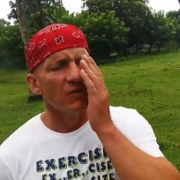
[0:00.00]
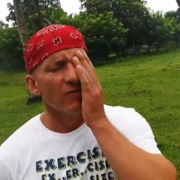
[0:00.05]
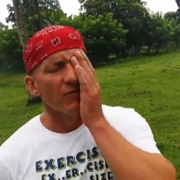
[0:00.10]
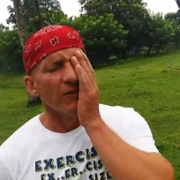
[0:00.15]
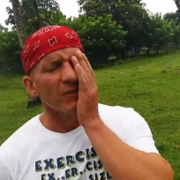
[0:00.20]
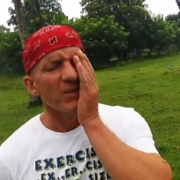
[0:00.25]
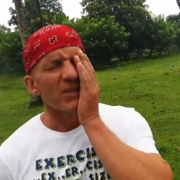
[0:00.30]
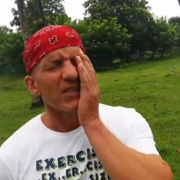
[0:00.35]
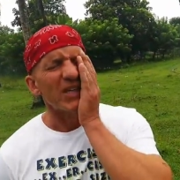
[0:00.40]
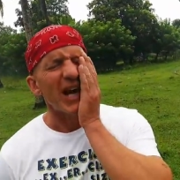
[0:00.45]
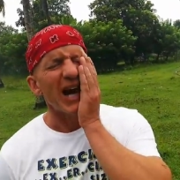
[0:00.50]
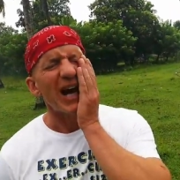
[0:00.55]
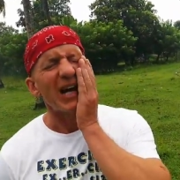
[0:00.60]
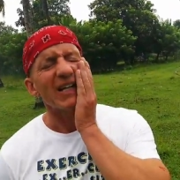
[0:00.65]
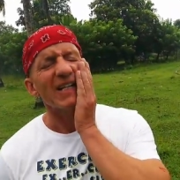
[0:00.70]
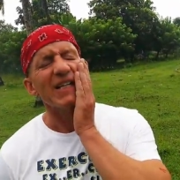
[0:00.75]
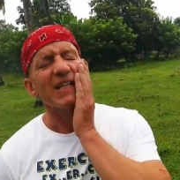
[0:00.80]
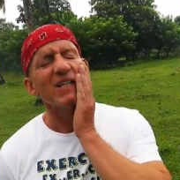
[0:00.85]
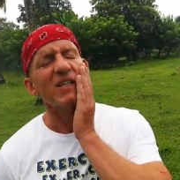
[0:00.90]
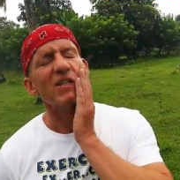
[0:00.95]
from
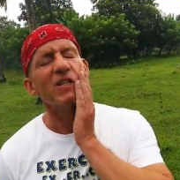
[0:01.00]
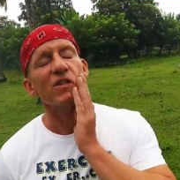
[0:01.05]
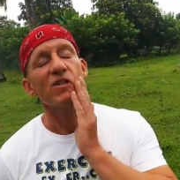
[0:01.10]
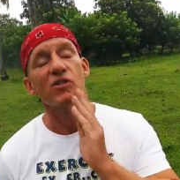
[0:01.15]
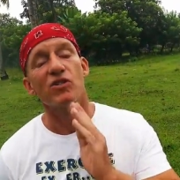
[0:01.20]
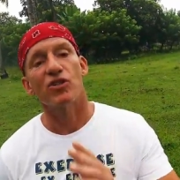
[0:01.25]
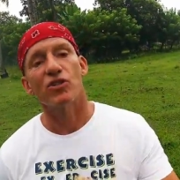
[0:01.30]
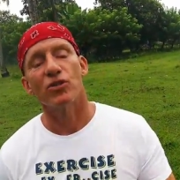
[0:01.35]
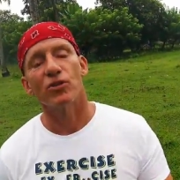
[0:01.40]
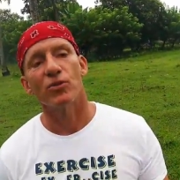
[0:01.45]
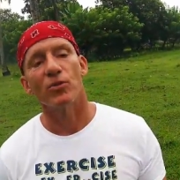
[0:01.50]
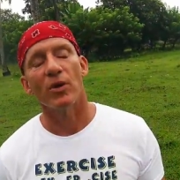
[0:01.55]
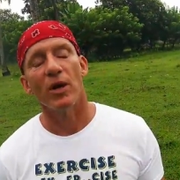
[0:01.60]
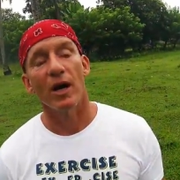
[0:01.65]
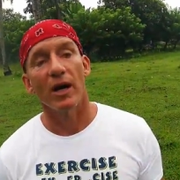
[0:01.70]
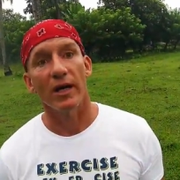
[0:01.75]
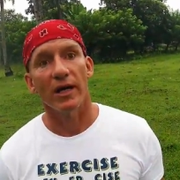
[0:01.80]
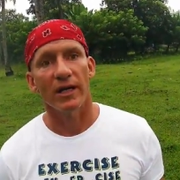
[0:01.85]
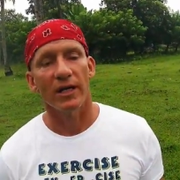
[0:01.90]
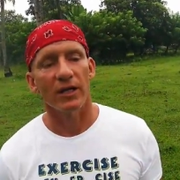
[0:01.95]
Italian to
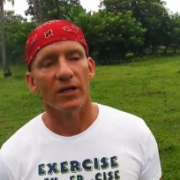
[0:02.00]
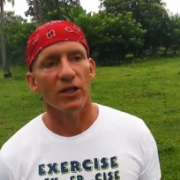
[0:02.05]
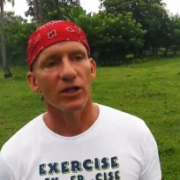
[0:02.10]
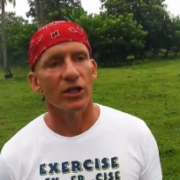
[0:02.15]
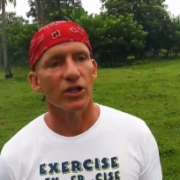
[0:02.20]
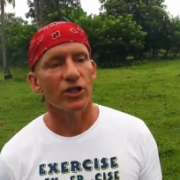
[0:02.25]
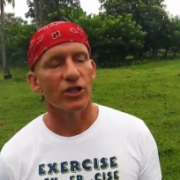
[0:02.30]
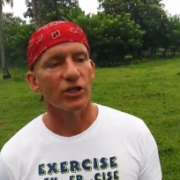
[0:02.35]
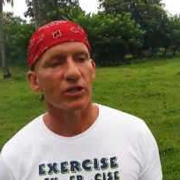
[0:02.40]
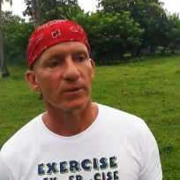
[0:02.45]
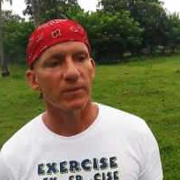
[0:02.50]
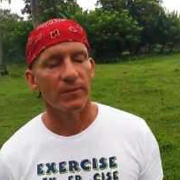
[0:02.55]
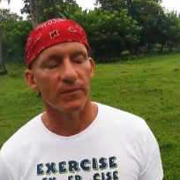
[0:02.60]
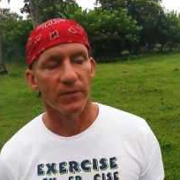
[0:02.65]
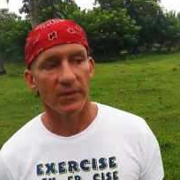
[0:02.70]
uh, English